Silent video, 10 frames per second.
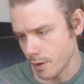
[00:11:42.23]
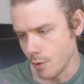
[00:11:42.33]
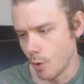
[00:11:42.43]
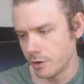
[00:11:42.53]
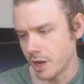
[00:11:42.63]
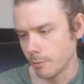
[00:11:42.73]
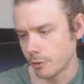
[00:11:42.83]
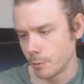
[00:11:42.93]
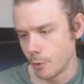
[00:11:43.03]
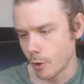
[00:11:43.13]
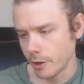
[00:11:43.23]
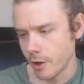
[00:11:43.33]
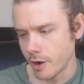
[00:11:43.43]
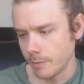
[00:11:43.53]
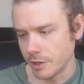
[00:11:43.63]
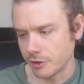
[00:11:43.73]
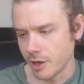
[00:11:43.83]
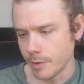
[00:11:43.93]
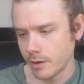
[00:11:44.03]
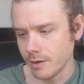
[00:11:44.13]
Eat one tablespoon orally on an empty
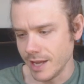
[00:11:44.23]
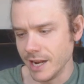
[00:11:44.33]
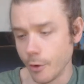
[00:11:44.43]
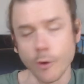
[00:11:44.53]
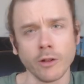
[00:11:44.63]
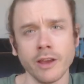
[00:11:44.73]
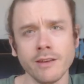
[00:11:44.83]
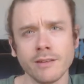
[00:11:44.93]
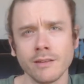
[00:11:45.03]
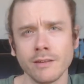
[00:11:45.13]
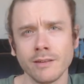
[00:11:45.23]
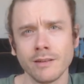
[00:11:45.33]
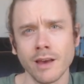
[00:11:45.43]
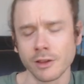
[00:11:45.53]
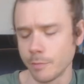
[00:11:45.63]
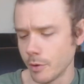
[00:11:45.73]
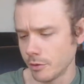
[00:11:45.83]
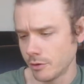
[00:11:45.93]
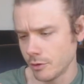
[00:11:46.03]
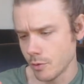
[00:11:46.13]
stomach. Eat it orally, as
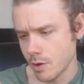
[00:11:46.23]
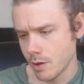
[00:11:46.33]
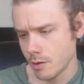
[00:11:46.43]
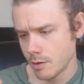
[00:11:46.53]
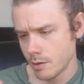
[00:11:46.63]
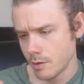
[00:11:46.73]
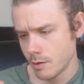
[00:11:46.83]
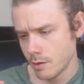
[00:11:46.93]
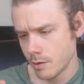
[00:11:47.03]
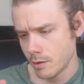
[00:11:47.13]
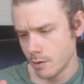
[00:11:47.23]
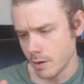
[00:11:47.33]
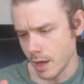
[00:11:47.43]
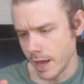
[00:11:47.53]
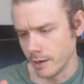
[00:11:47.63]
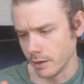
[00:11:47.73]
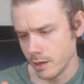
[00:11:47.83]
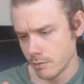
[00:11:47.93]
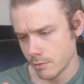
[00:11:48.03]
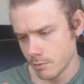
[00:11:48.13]
opposed to
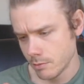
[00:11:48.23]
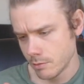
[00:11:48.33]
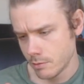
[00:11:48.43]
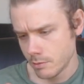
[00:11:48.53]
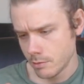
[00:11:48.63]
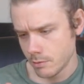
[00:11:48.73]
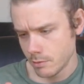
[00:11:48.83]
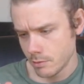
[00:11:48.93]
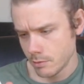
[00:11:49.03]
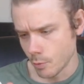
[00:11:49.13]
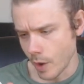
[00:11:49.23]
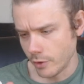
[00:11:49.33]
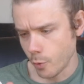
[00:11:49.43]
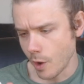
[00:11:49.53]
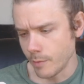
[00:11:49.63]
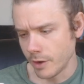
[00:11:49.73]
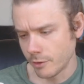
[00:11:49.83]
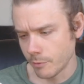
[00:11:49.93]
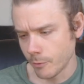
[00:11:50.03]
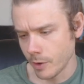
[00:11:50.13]
anally. Wait 20
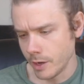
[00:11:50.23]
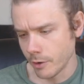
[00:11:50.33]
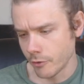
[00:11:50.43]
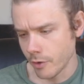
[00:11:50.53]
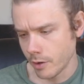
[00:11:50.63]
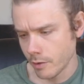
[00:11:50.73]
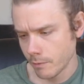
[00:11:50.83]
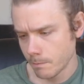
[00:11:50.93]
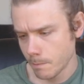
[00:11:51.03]
minutes before eating or drinking.